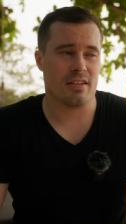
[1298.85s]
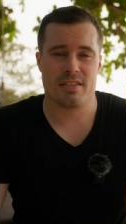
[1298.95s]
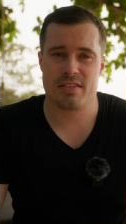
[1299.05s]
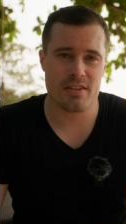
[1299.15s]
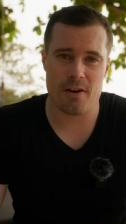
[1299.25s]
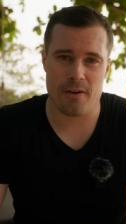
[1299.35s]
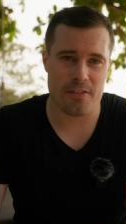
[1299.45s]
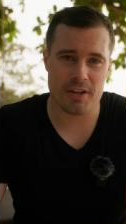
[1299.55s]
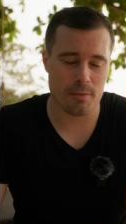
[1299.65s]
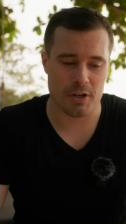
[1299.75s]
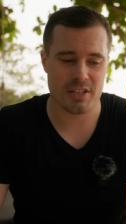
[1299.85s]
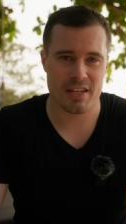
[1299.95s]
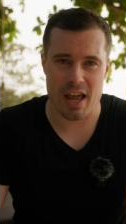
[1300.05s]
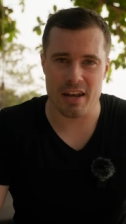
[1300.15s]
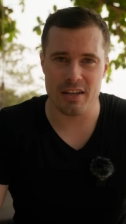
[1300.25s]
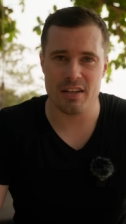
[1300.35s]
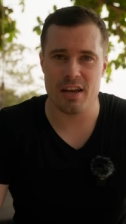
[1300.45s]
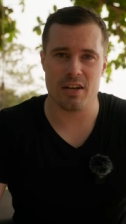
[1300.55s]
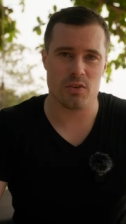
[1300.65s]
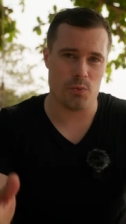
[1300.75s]
that's how I think about Canon
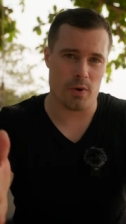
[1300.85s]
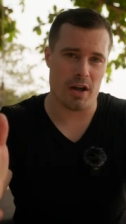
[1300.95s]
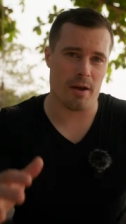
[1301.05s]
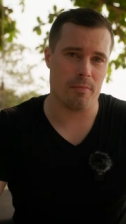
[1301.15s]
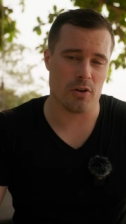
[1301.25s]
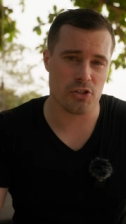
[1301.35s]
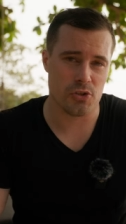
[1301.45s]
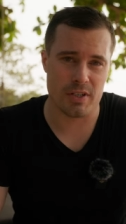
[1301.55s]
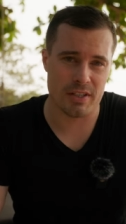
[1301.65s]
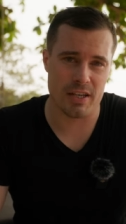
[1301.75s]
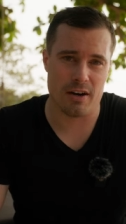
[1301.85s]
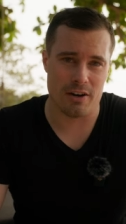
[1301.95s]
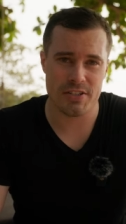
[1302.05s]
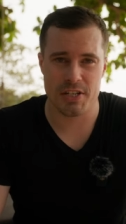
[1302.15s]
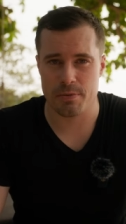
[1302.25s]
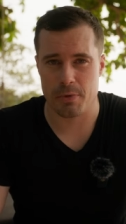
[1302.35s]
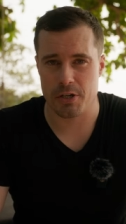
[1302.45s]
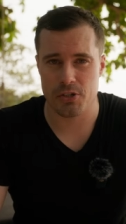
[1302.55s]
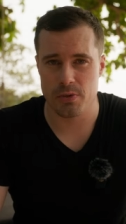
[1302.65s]
and why I'm now shooting the R6 Mark